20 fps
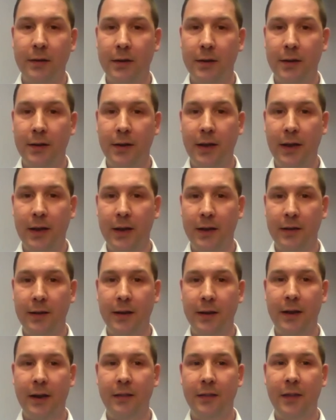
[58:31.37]

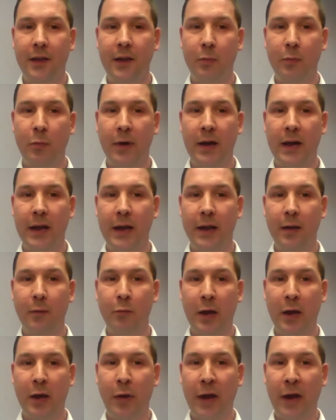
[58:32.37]
and I think my